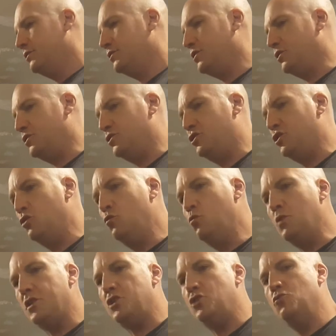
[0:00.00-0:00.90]
to do
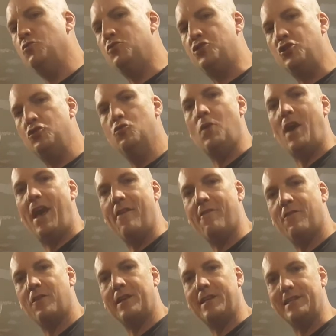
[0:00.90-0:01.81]
what you do
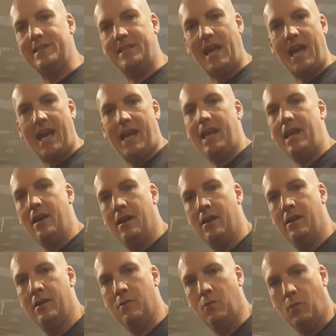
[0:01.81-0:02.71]
every day,
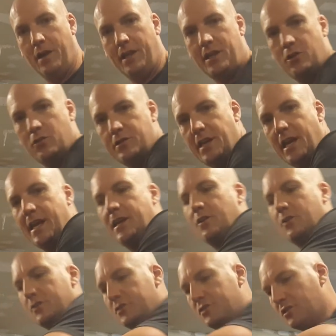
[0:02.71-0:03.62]
when you
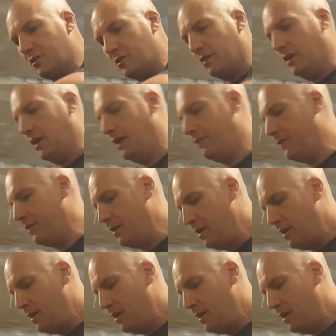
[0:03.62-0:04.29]
take your shirt off,